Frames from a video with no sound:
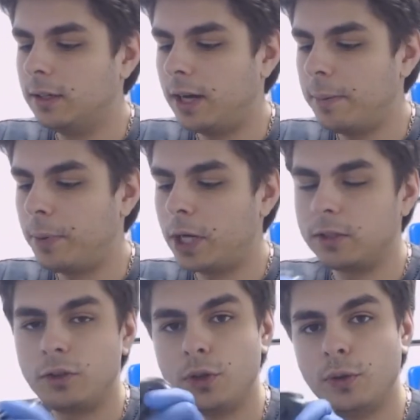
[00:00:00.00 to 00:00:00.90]
I
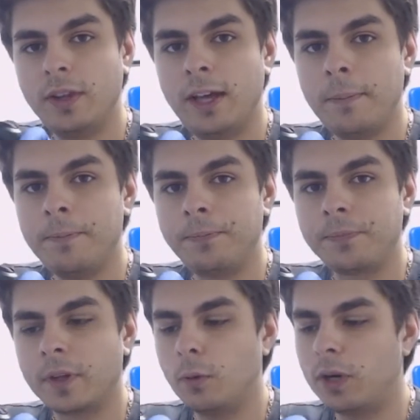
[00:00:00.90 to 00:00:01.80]
bought 2 of them,
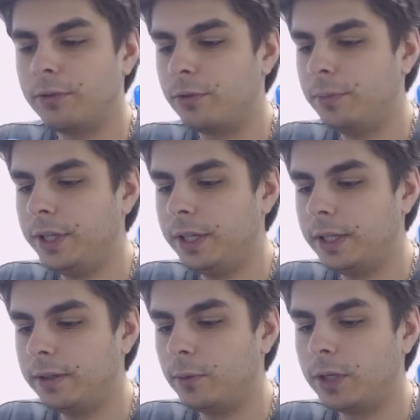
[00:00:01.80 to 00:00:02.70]
one for me
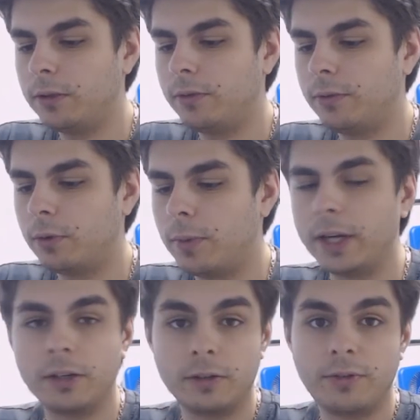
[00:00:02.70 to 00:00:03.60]
and then one for my
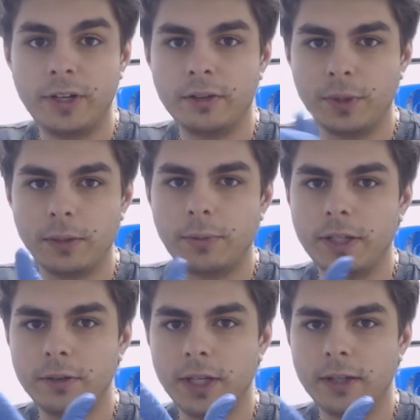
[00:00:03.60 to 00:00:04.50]
girlfriend, so we can
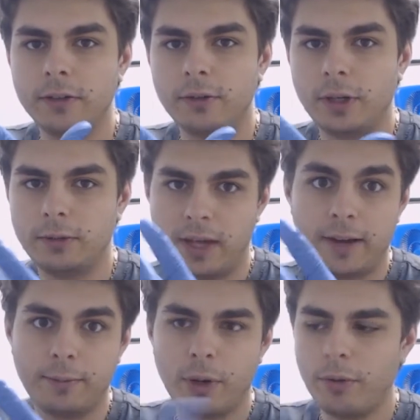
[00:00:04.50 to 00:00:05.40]
play together, so I
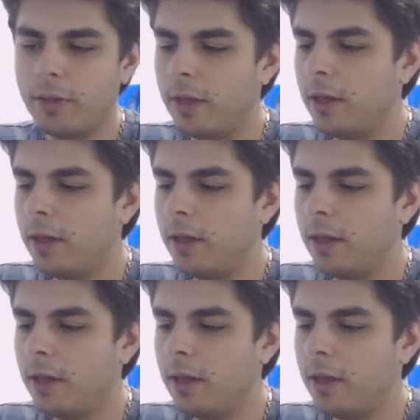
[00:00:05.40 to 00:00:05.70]
have both.